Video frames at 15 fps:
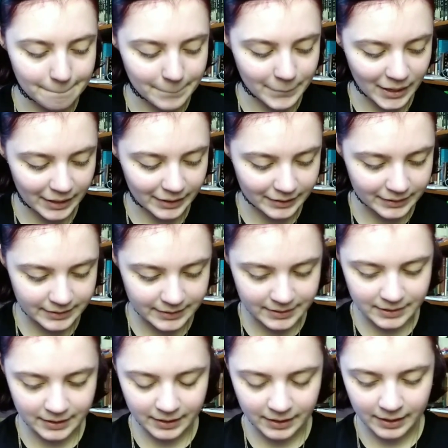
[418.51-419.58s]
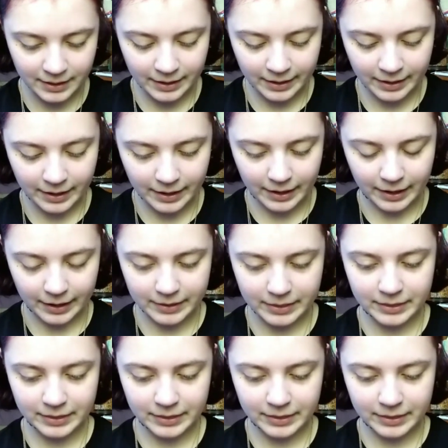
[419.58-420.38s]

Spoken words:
But I